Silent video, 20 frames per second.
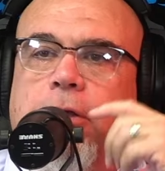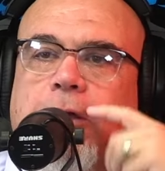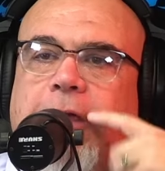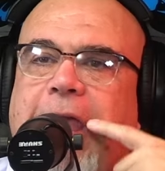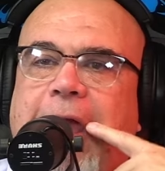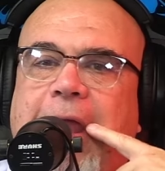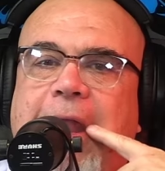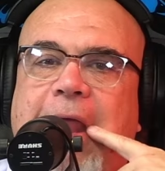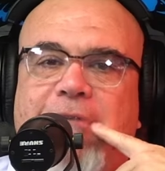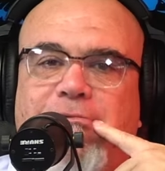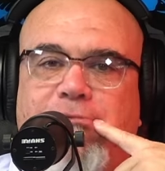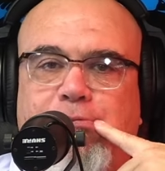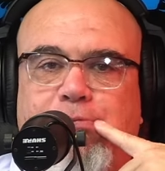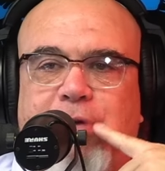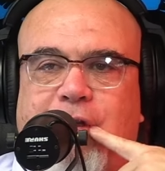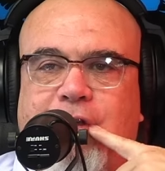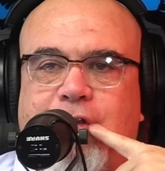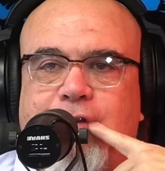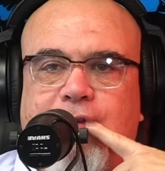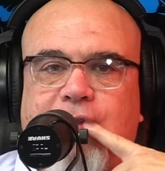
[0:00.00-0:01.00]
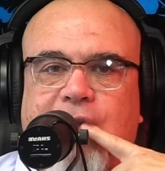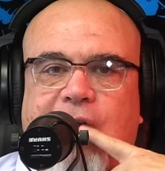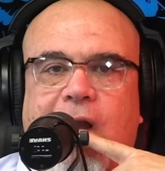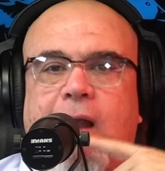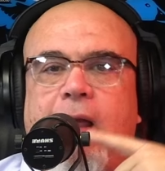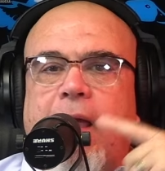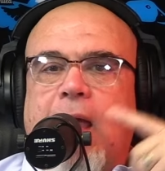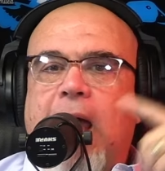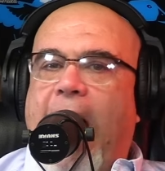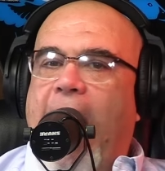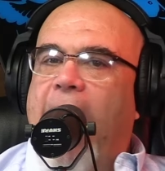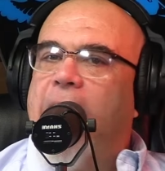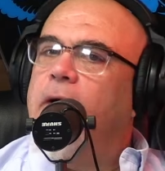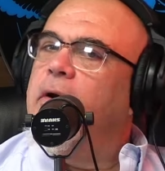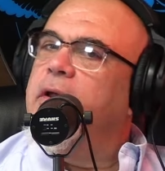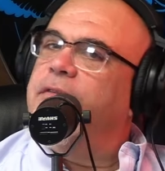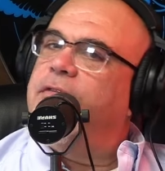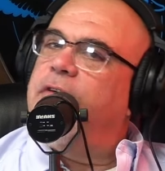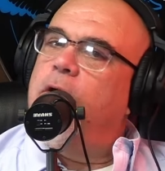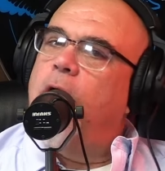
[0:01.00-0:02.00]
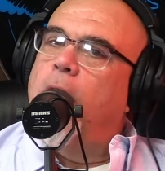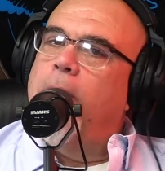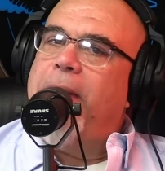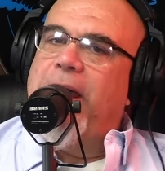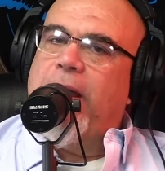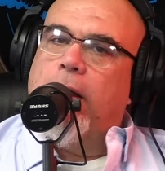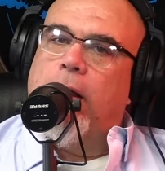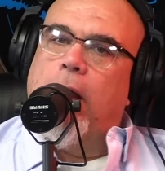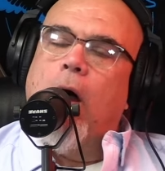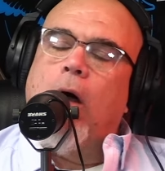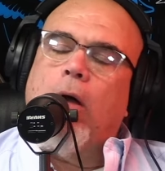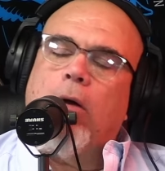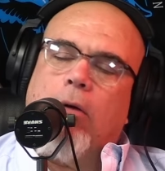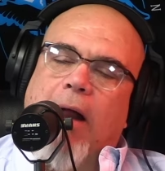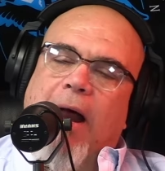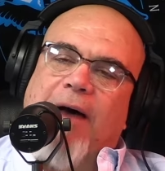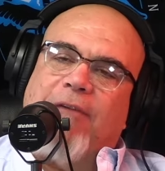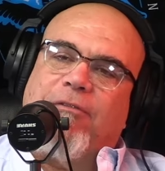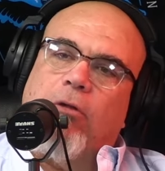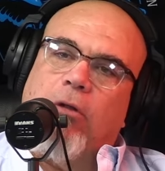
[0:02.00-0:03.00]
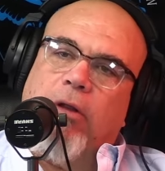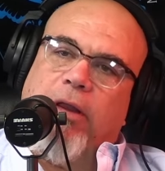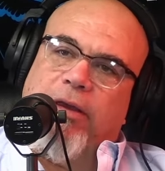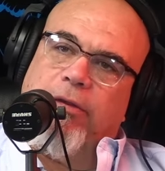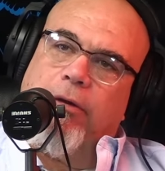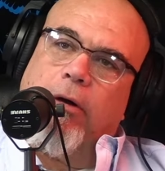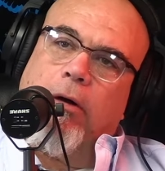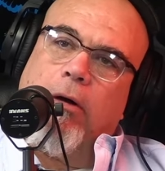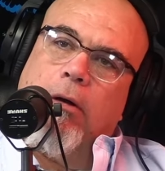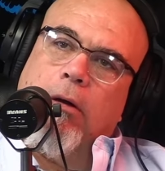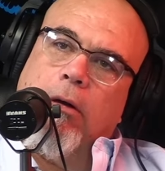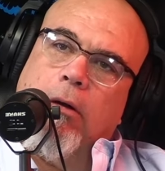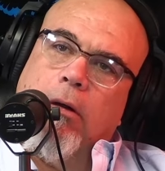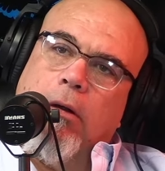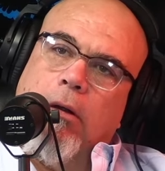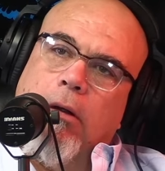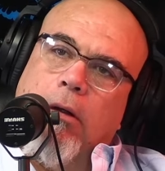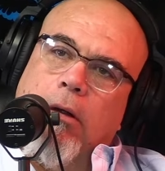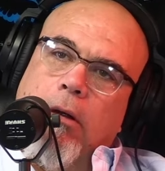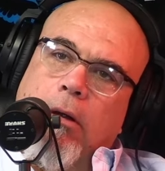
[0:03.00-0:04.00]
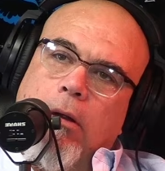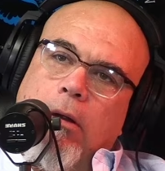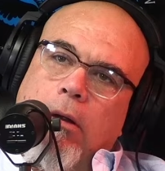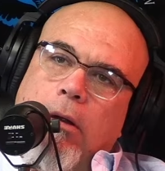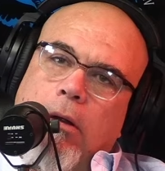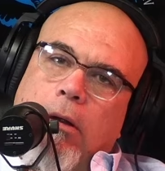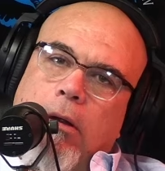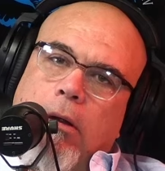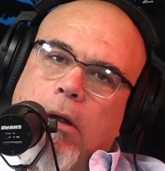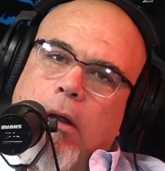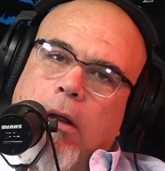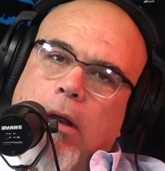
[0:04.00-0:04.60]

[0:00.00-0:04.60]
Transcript: you can't have a pistol there. I don't even know about a long rifle either. What do you mean?